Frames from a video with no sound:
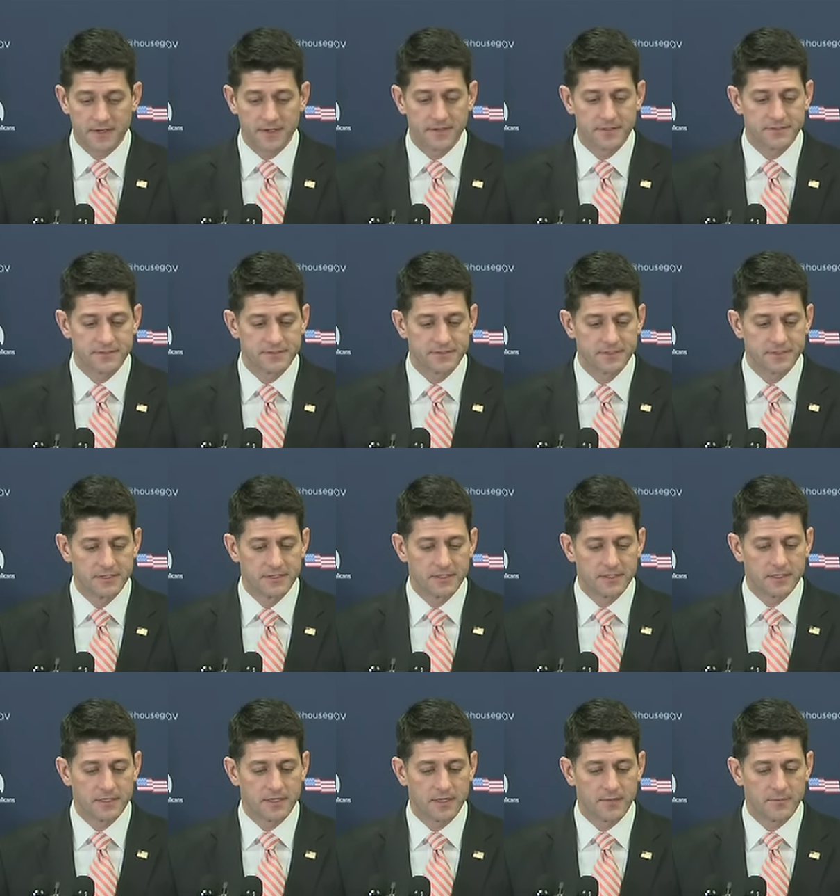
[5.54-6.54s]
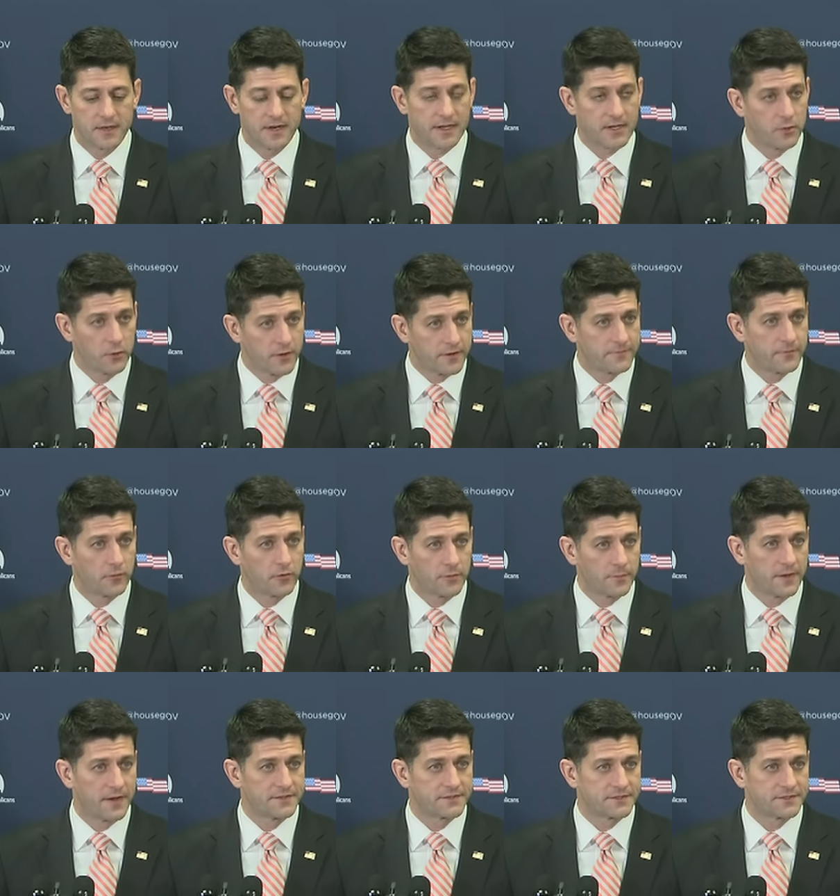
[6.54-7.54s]
he is, um, on a going
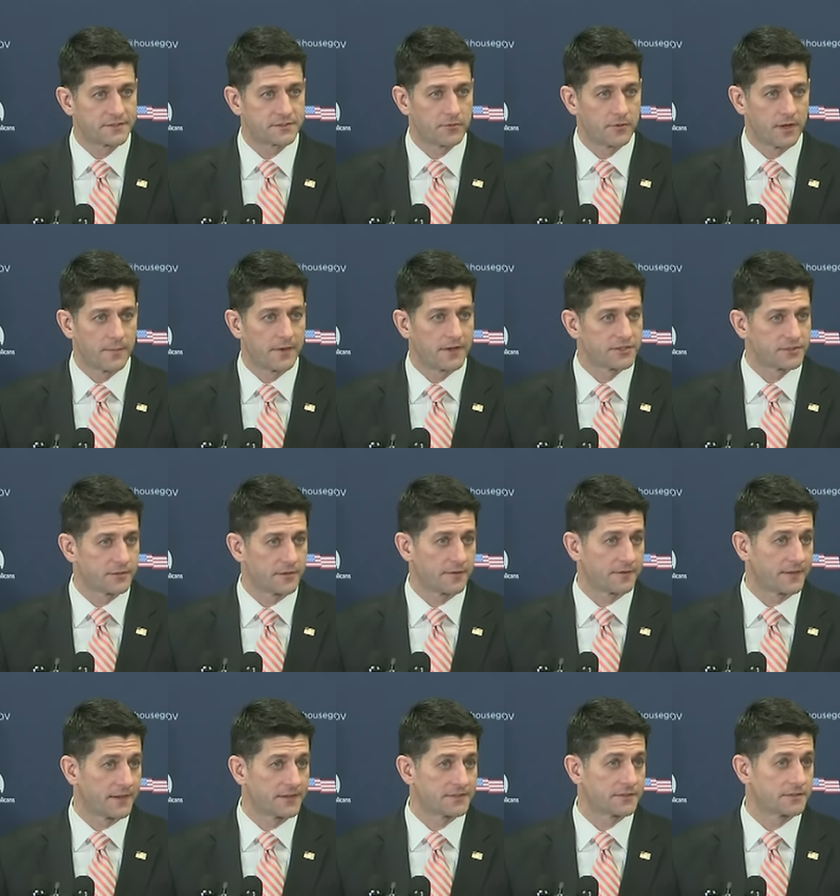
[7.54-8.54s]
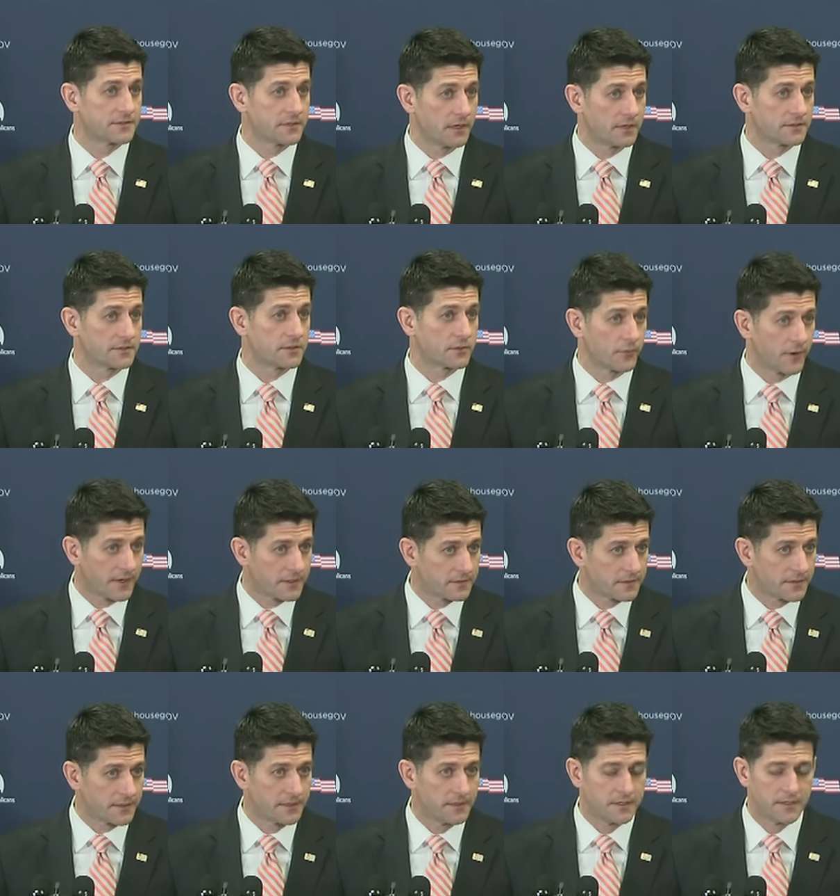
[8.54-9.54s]
forward basis, going to make sure that things are done
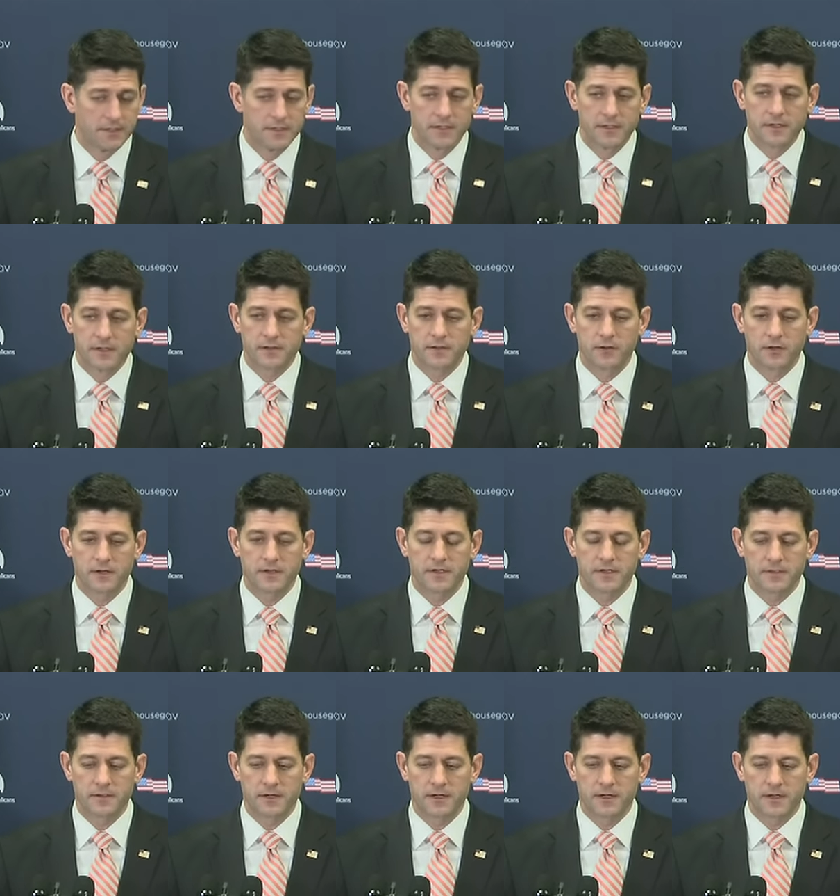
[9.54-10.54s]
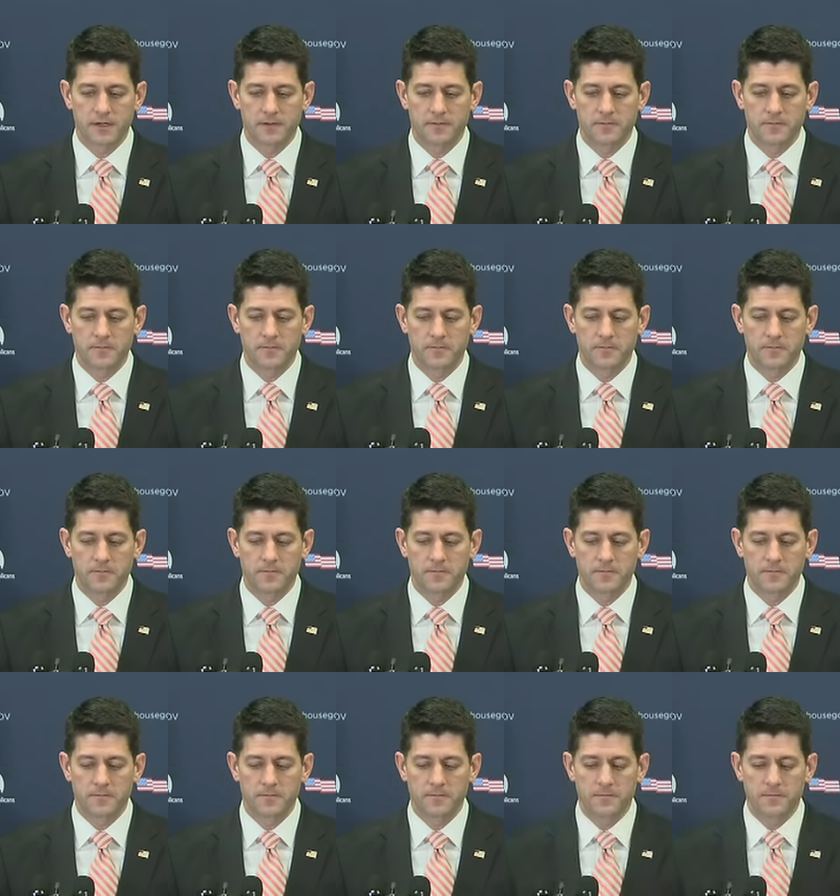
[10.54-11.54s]
correctly. Look, uh,
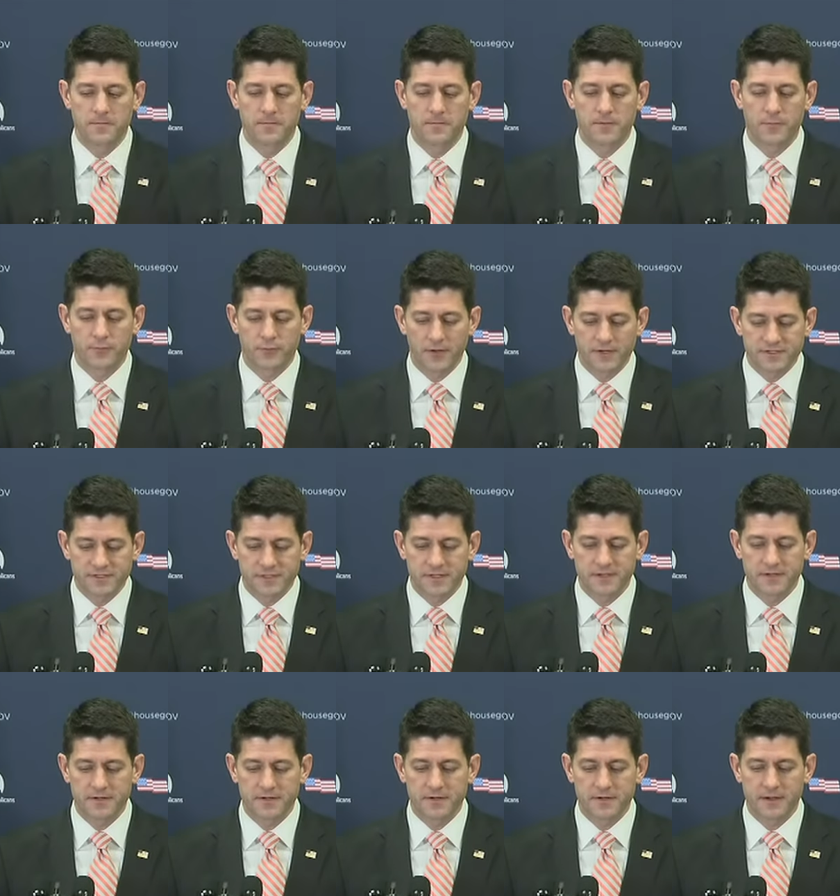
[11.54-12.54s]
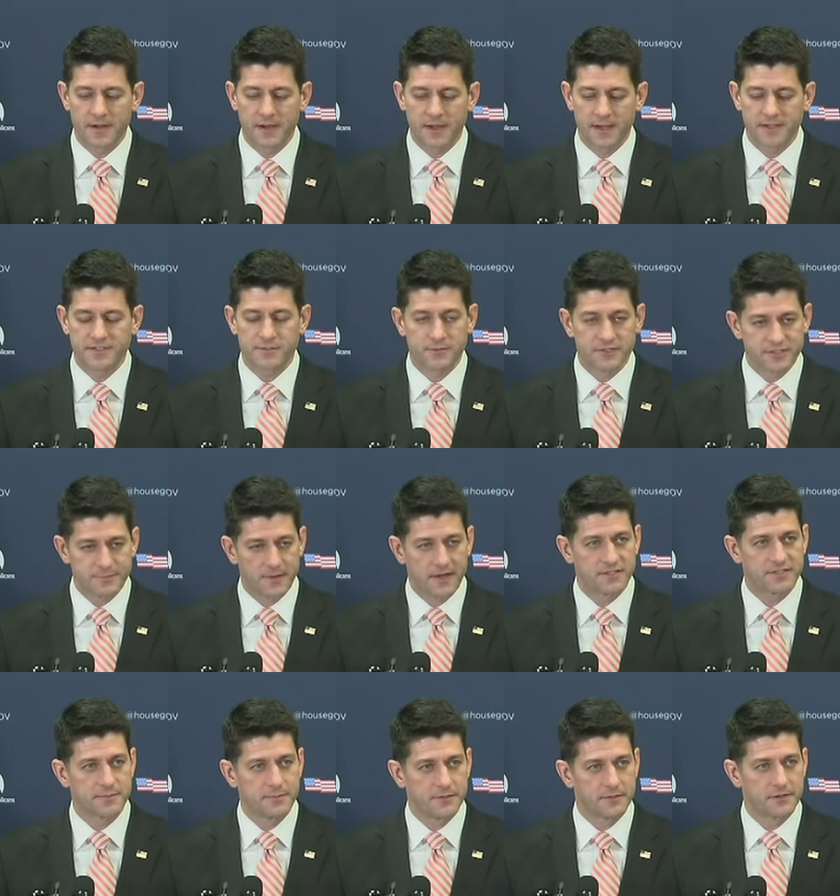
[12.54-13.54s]
the president has a
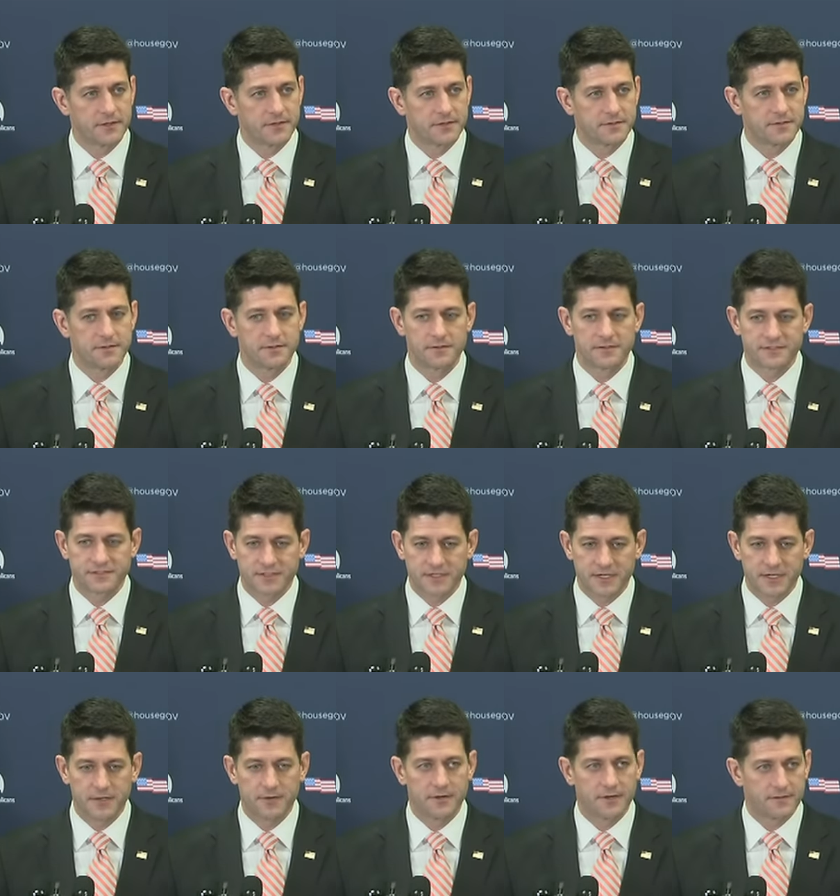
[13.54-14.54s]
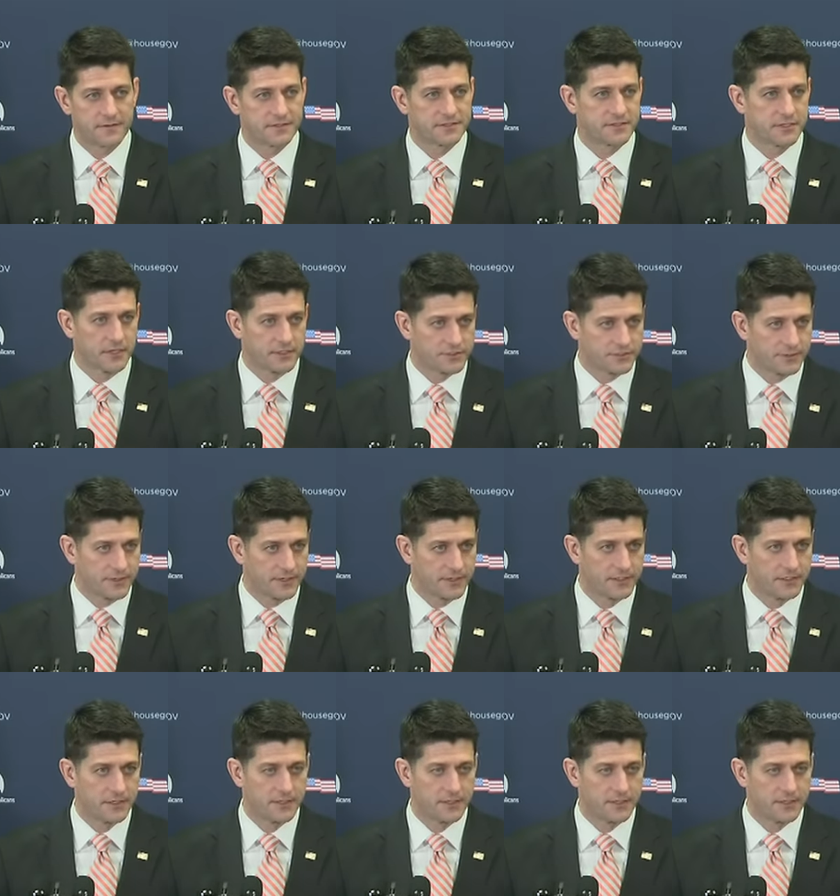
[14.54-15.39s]
responsibility to the security of this country.